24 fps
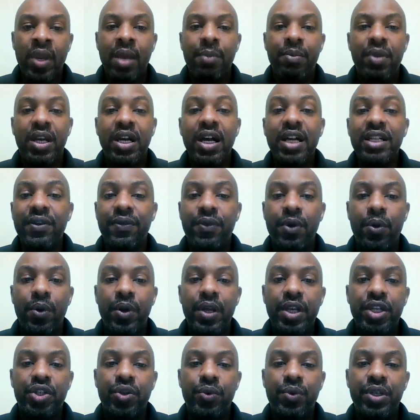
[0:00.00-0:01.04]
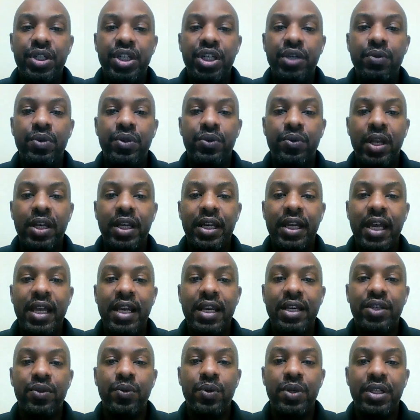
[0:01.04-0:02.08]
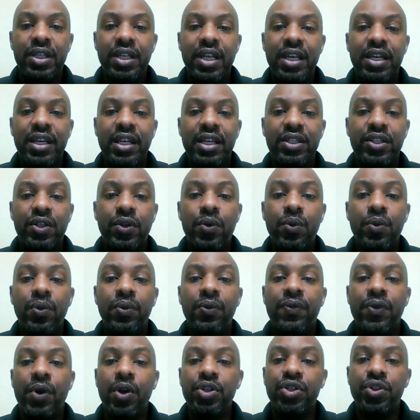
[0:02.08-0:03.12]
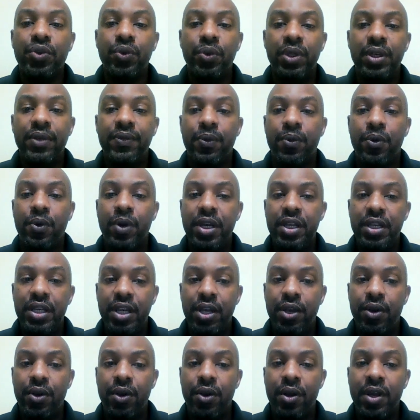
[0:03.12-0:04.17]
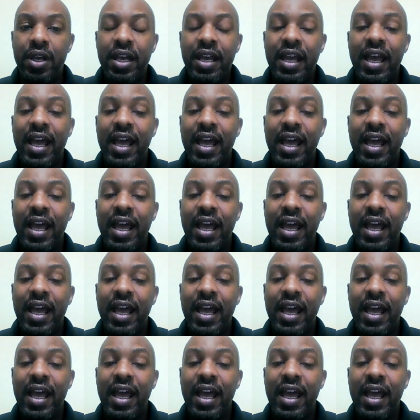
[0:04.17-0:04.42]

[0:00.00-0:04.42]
Because of her injury, she was relegated to attending school virtually for a year,